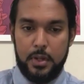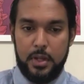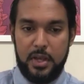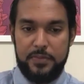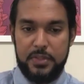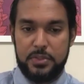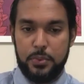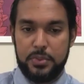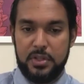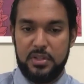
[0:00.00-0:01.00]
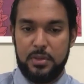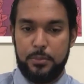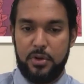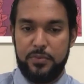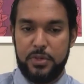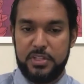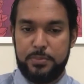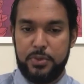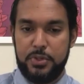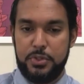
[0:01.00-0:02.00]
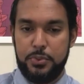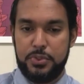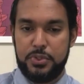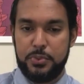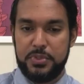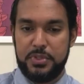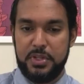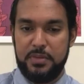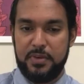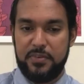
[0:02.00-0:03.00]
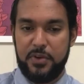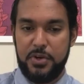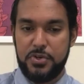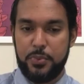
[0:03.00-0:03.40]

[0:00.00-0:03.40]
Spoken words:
If the total number of units produced was 3,500,